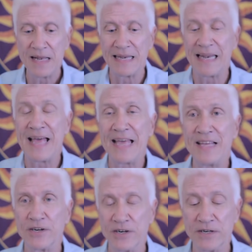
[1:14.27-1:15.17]

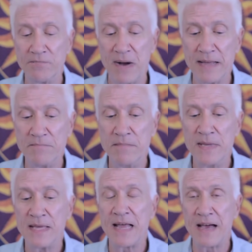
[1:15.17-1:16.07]
Later, by
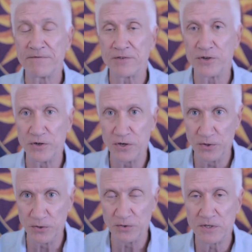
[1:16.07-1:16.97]

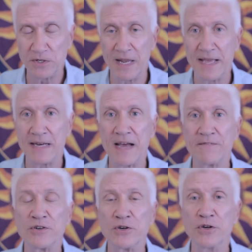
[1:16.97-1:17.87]
mid-afternoon to late
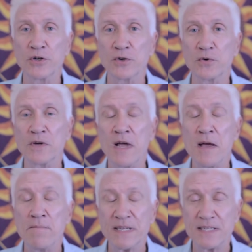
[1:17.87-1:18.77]
afternoon,
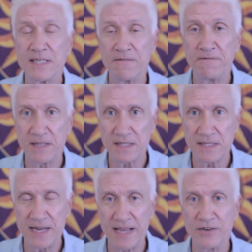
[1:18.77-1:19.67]
Pacific
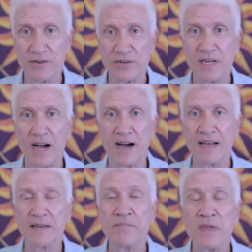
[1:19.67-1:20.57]
Standard
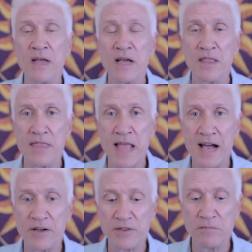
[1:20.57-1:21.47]
Time,
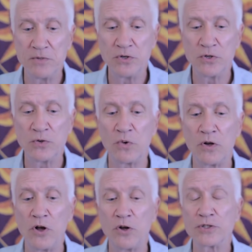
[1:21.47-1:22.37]
now the moon
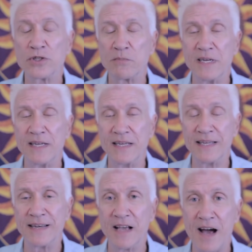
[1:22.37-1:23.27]
will also be
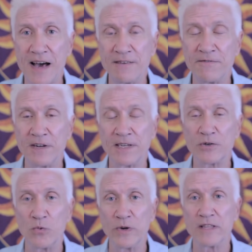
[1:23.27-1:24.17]
in
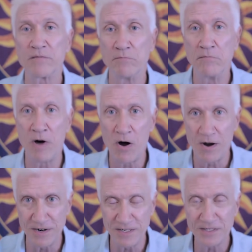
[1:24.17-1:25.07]
conflict with
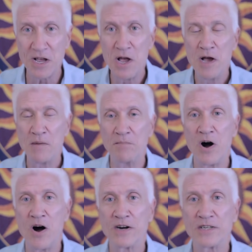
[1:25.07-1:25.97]
Mars.
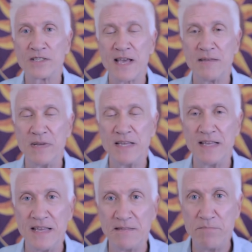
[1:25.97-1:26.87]
Mars can
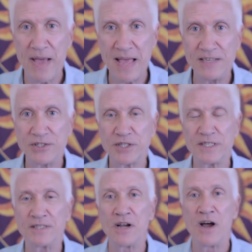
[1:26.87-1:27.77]
be
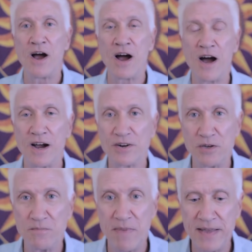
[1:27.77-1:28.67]
impatient,
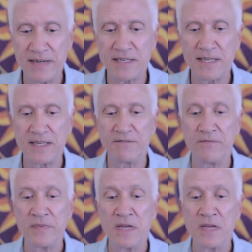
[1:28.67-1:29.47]
argumentative.